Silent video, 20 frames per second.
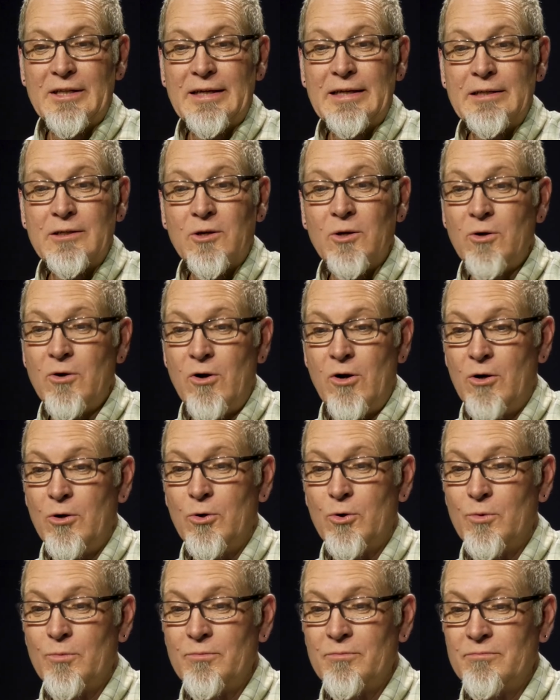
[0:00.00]
and go
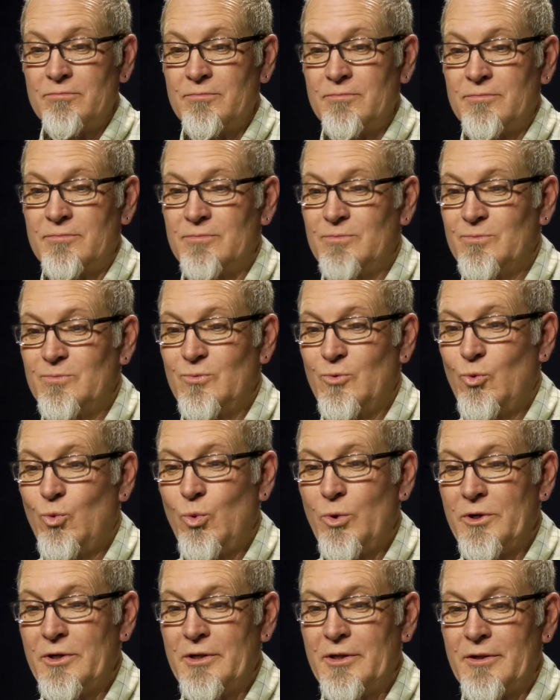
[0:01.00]
home
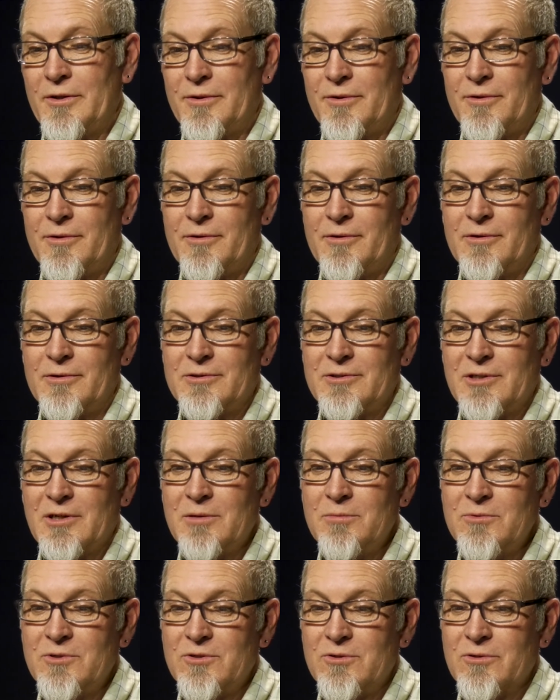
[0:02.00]
with
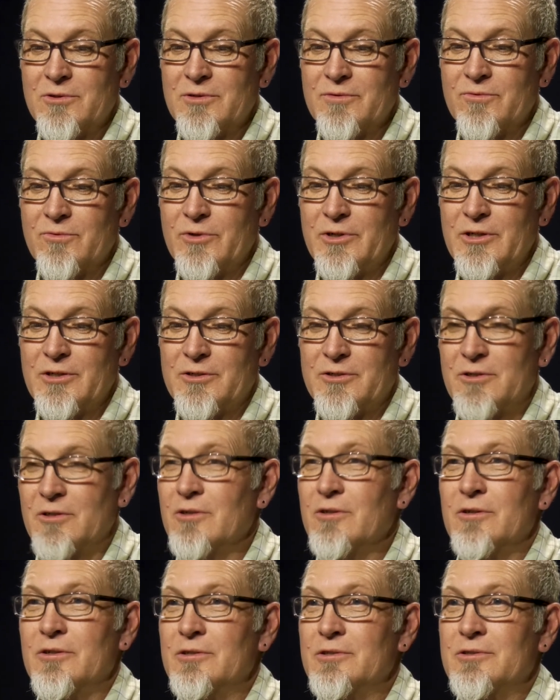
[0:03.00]
some sort of
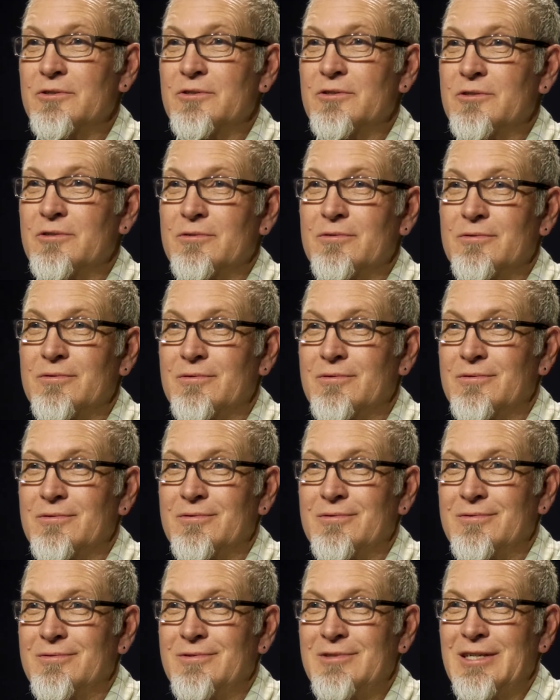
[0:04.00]
reassurance
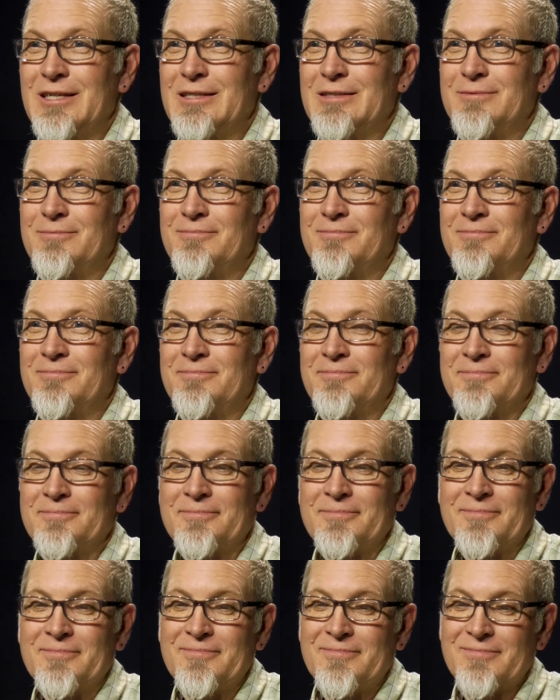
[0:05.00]
that,
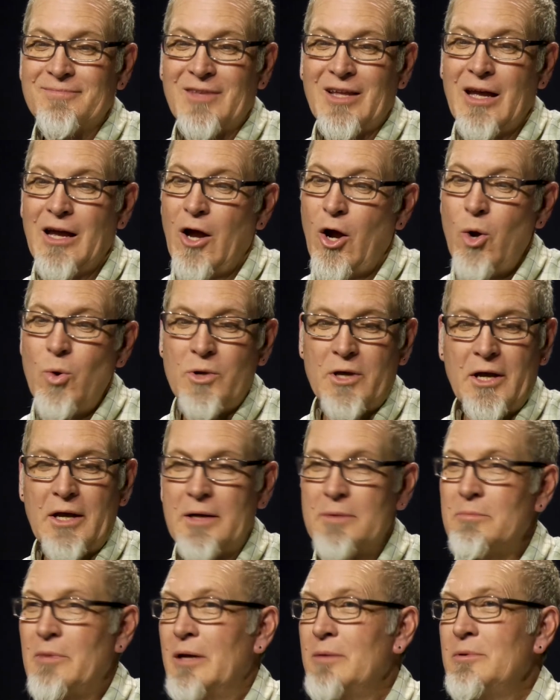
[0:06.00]

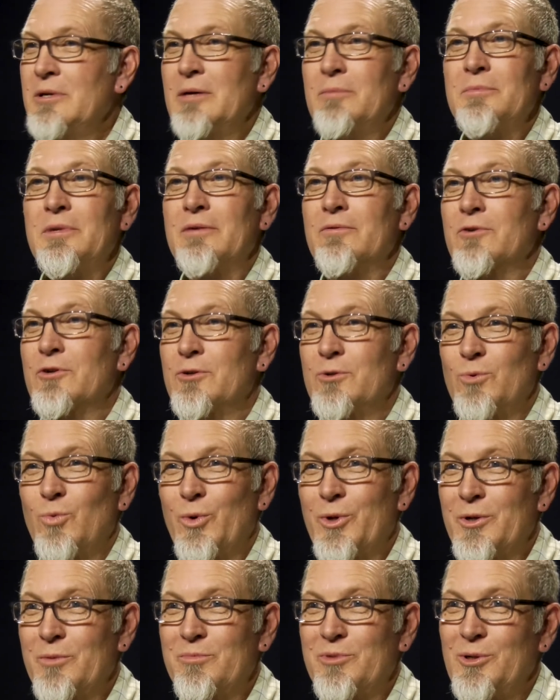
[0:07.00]
okay, maybe I'm never going to
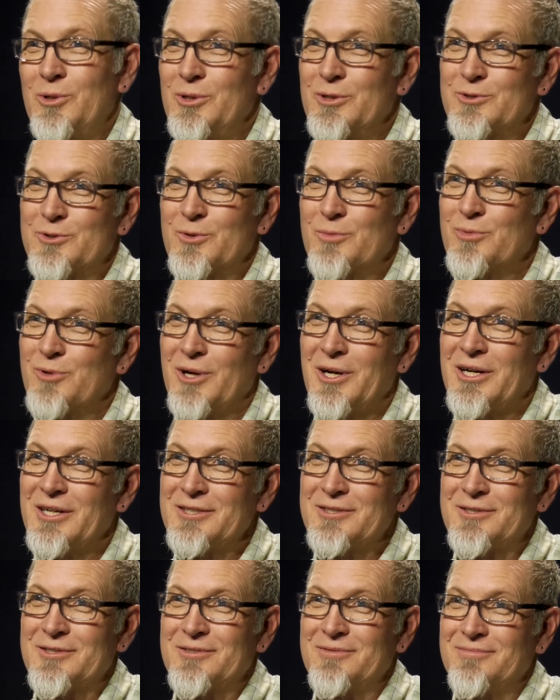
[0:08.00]
win a Pulitzer
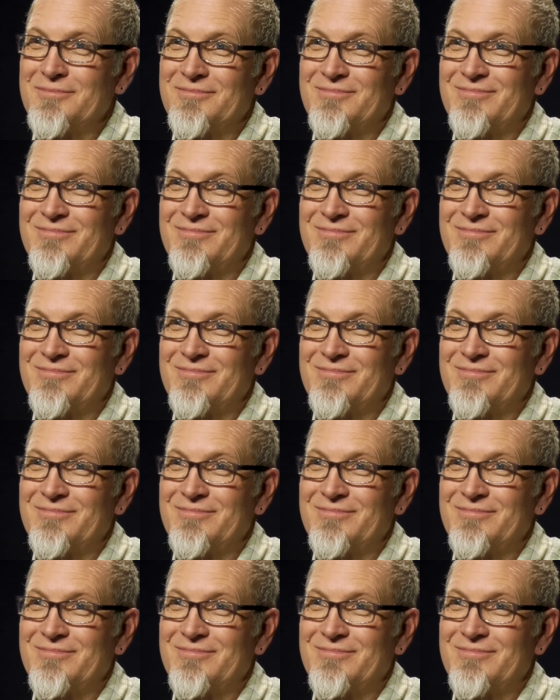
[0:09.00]
Prize.